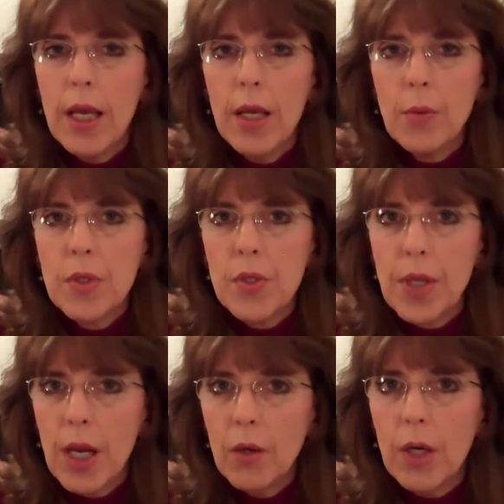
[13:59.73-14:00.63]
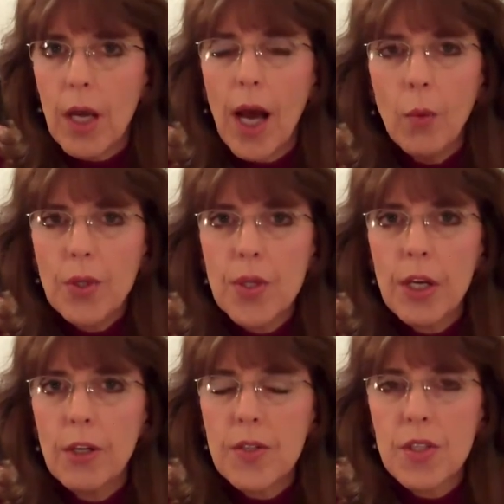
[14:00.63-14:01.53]
it was scary. How was
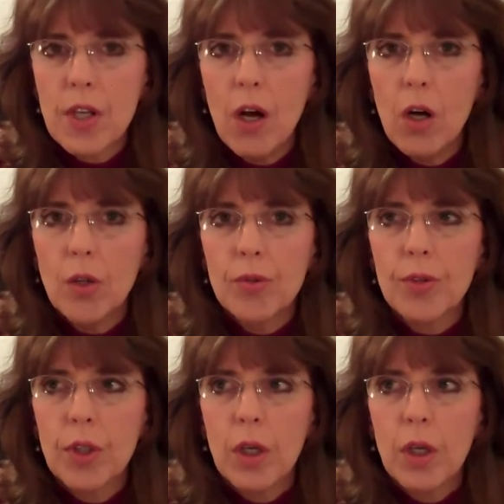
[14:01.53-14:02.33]
I going to solve